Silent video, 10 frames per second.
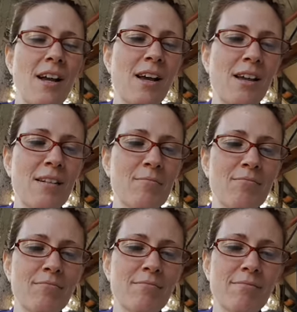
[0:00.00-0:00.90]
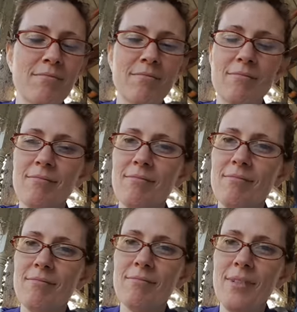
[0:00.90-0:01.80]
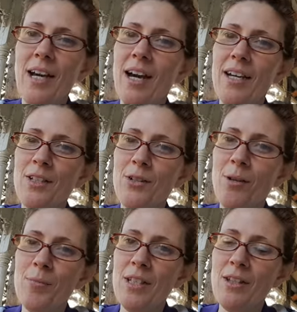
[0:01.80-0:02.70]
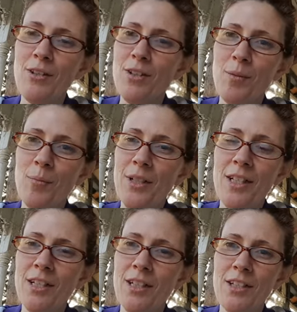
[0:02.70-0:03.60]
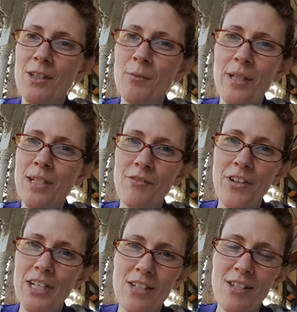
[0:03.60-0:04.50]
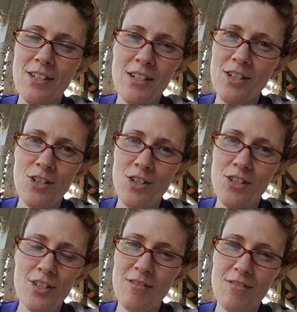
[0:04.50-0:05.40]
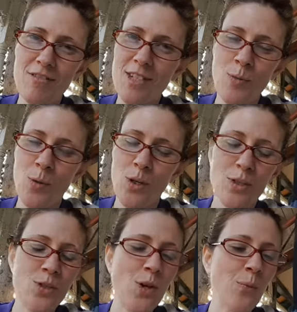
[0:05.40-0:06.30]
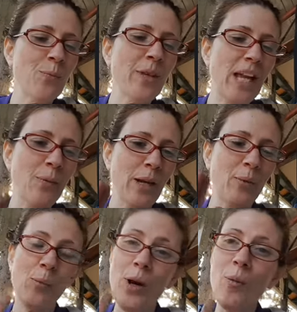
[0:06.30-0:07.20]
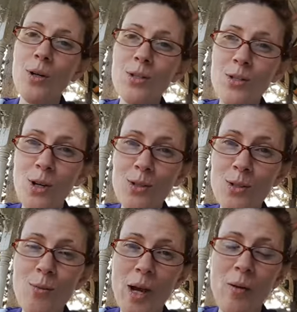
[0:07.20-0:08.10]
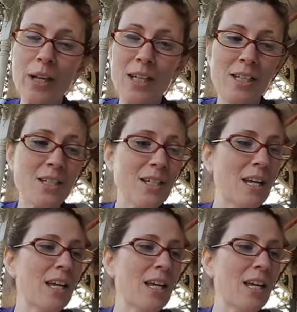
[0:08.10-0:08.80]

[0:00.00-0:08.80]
I got interrupted. There's company here and they're making faces and it just didn't work. So, anyway, what I wanted to talk to you about is